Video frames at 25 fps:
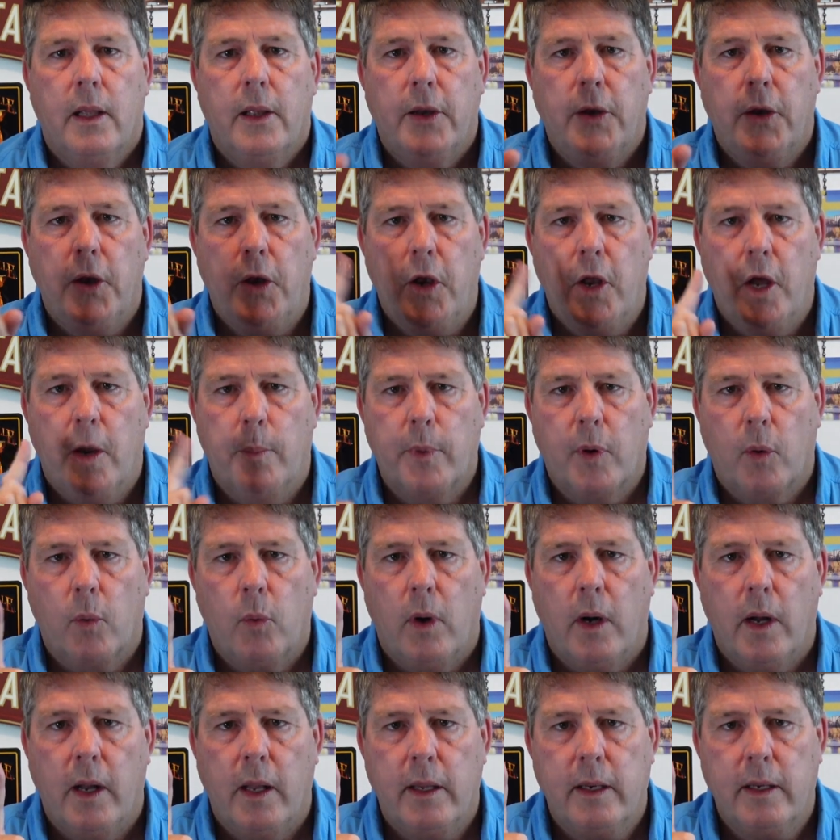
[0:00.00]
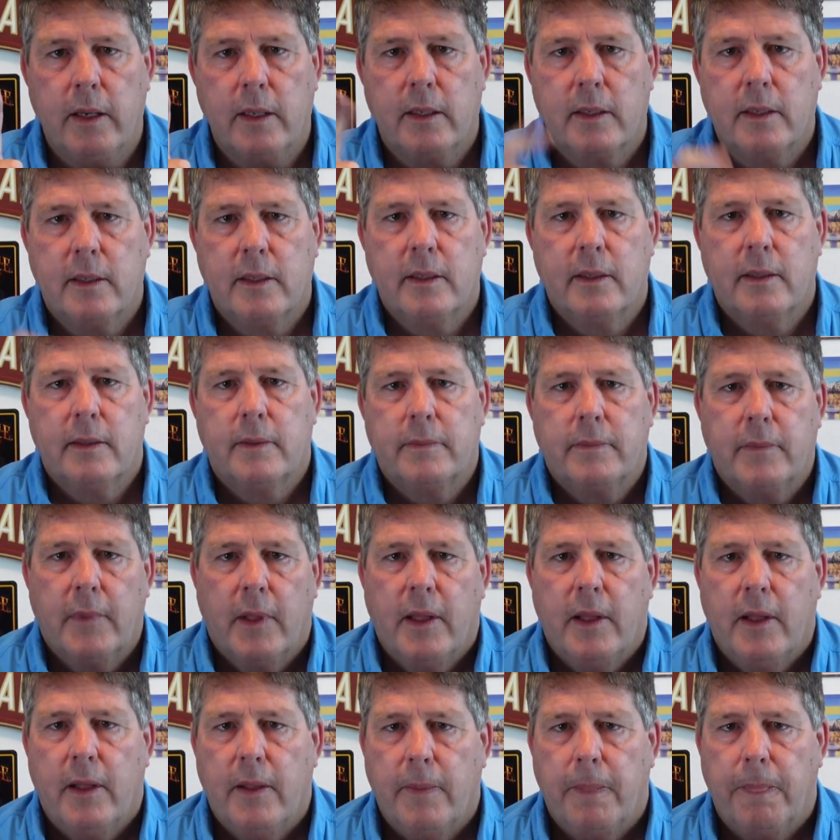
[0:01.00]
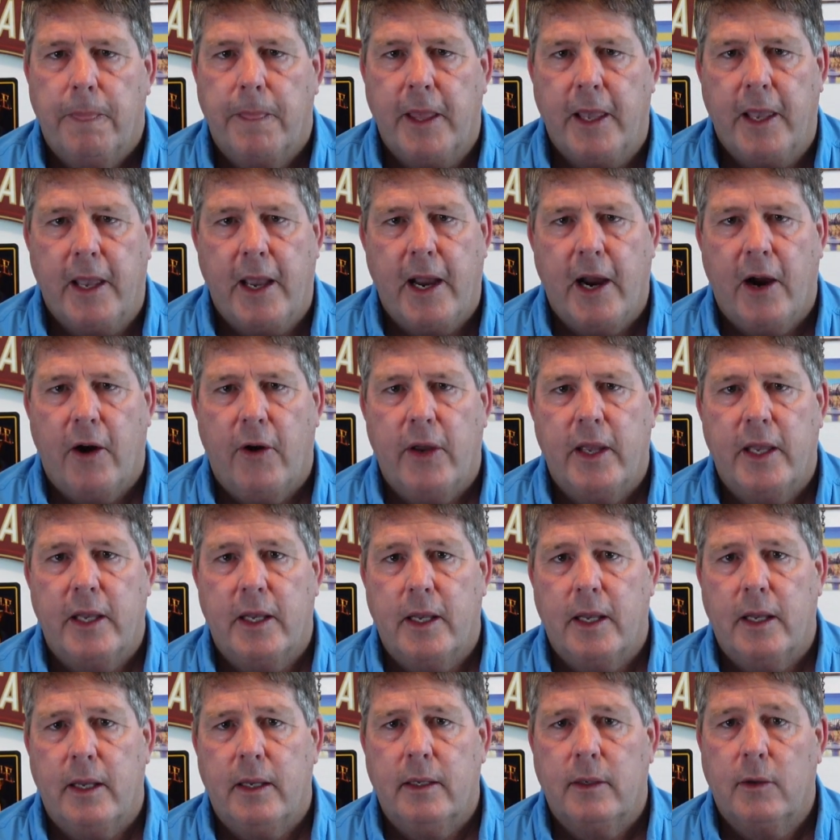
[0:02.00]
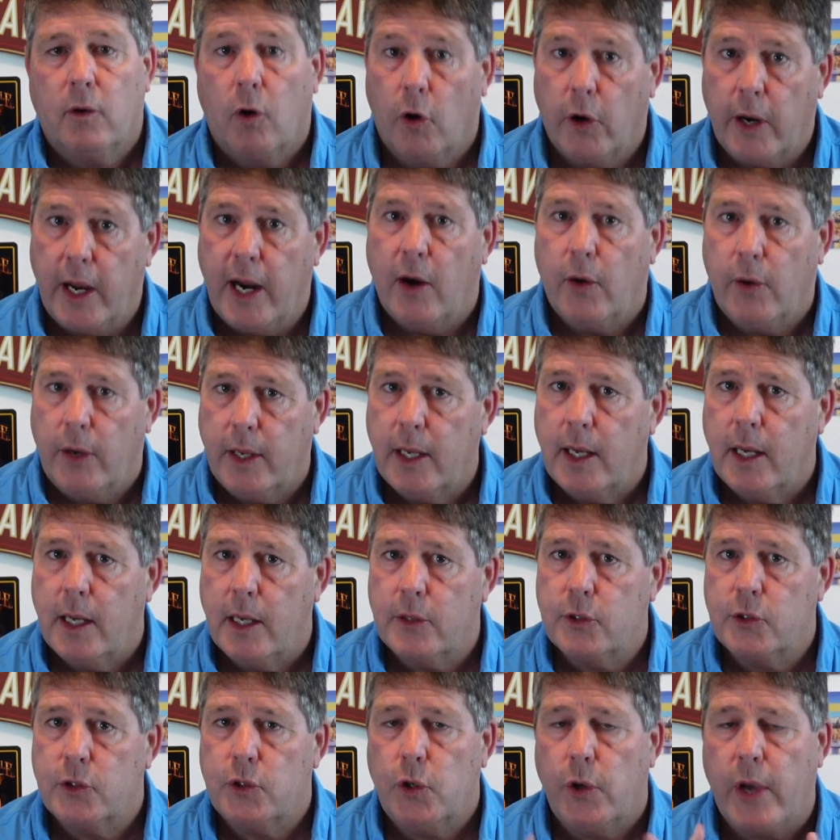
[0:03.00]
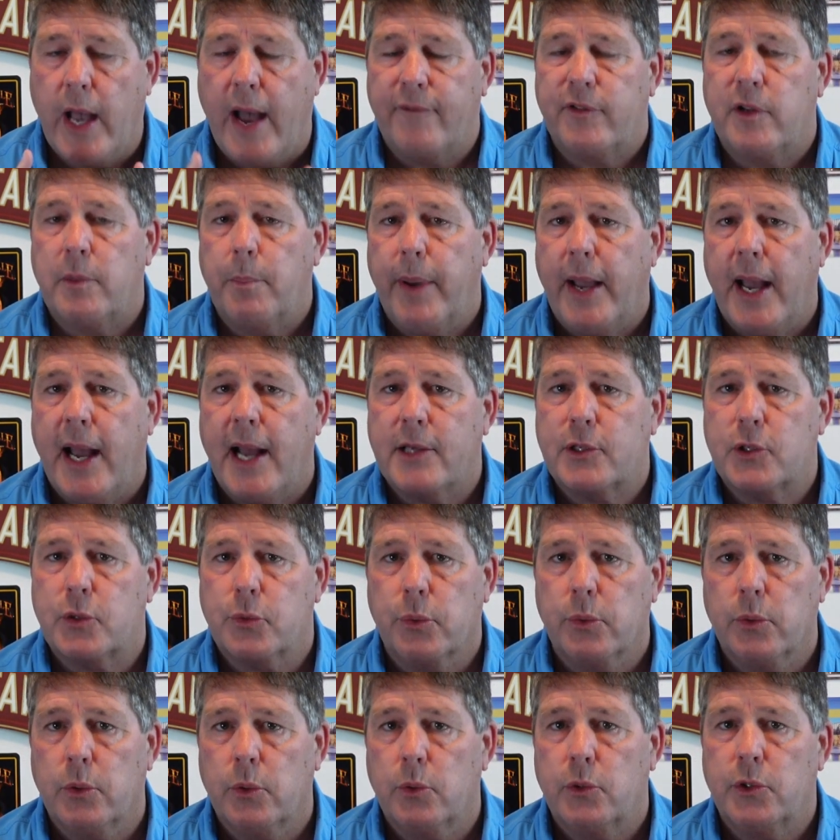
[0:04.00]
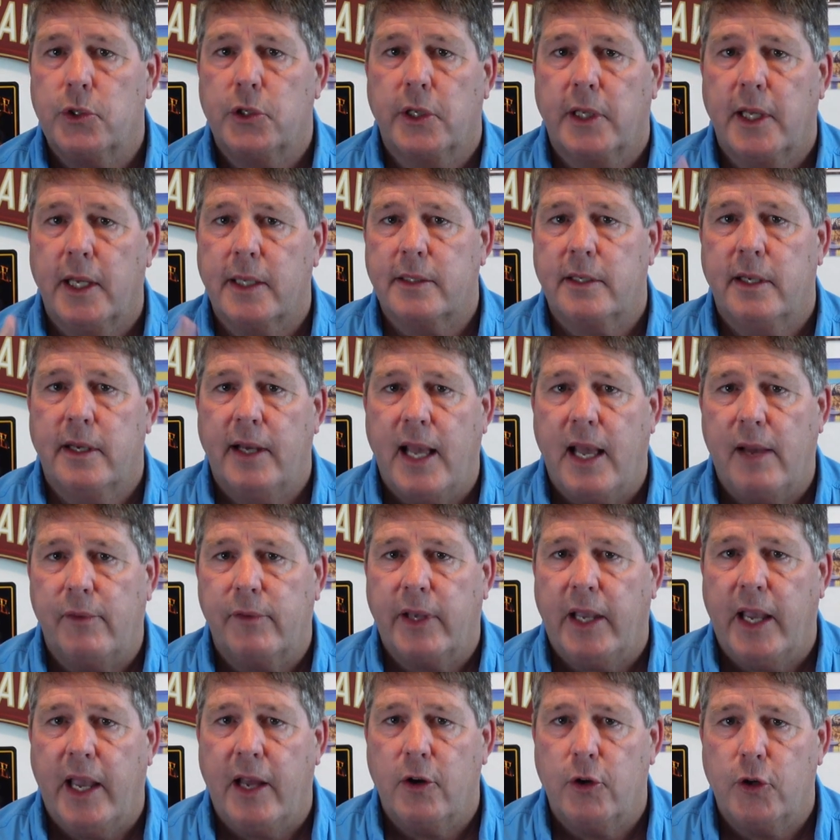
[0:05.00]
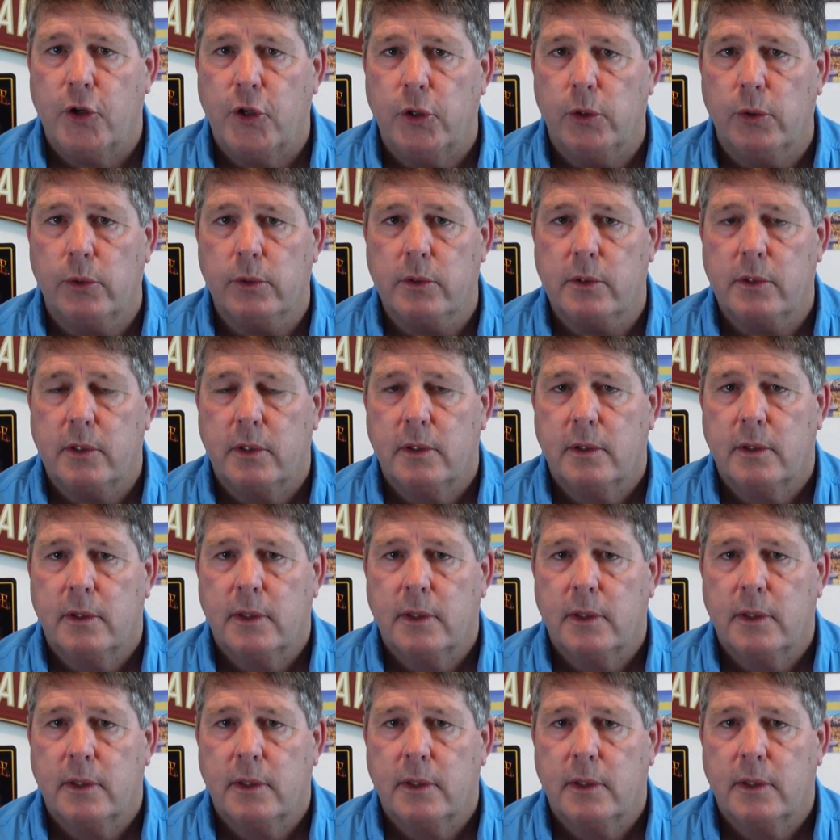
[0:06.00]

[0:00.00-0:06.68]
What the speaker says: Number one, the area or areas you have to pass through to get to Navigator Dunes.